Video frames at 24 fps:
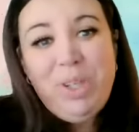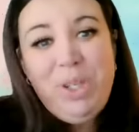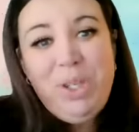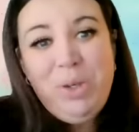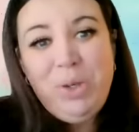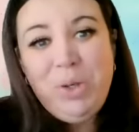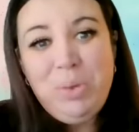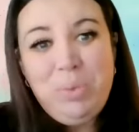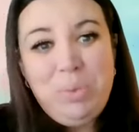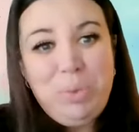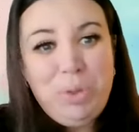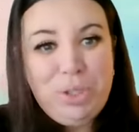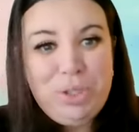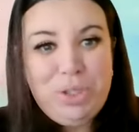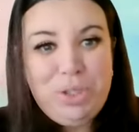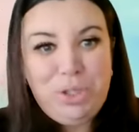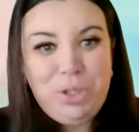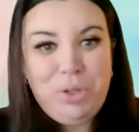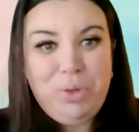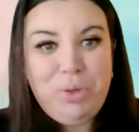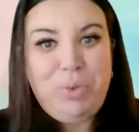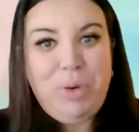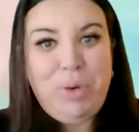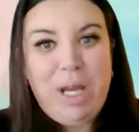You can push
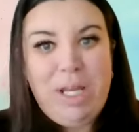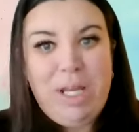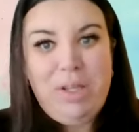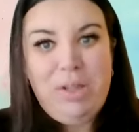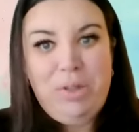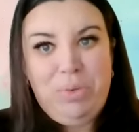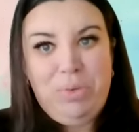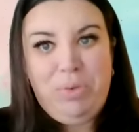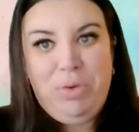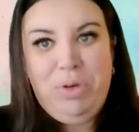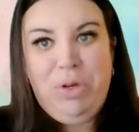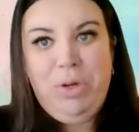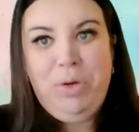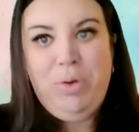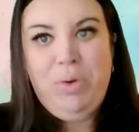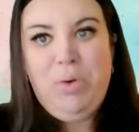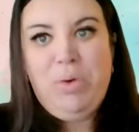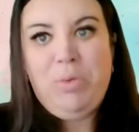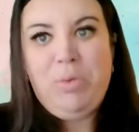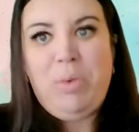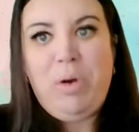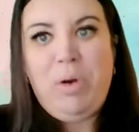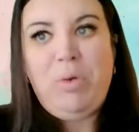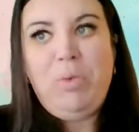your way
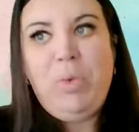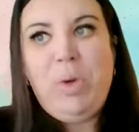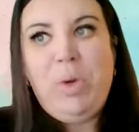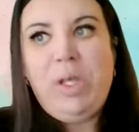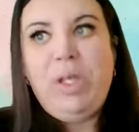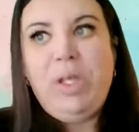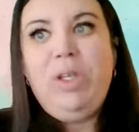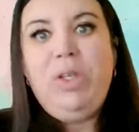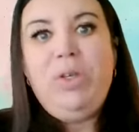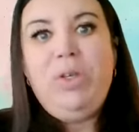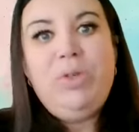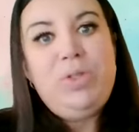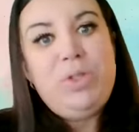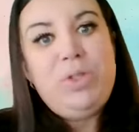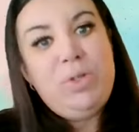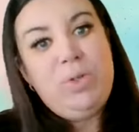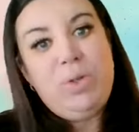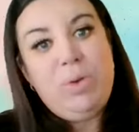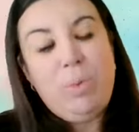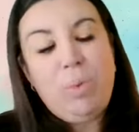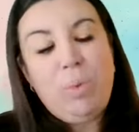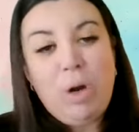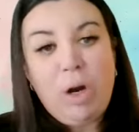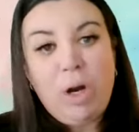through, but will you do
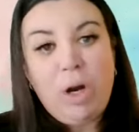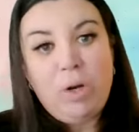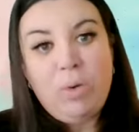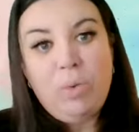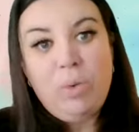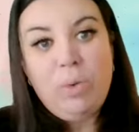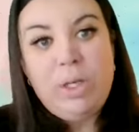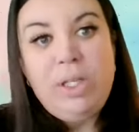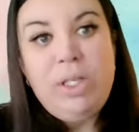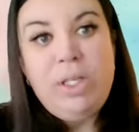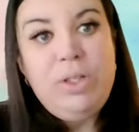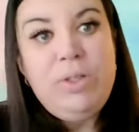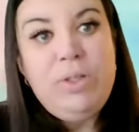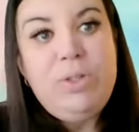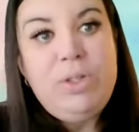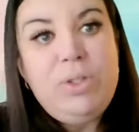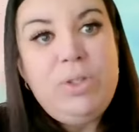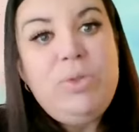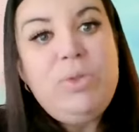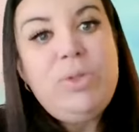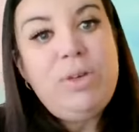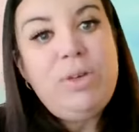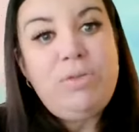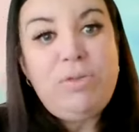the work? Will you
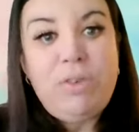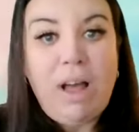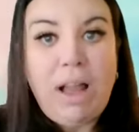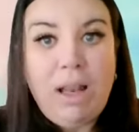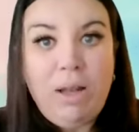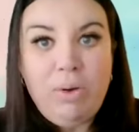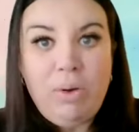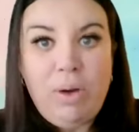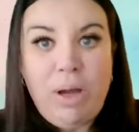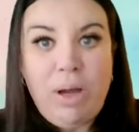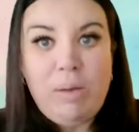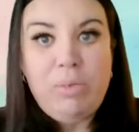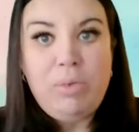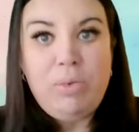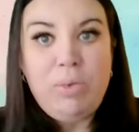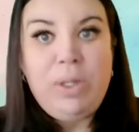do the follow up?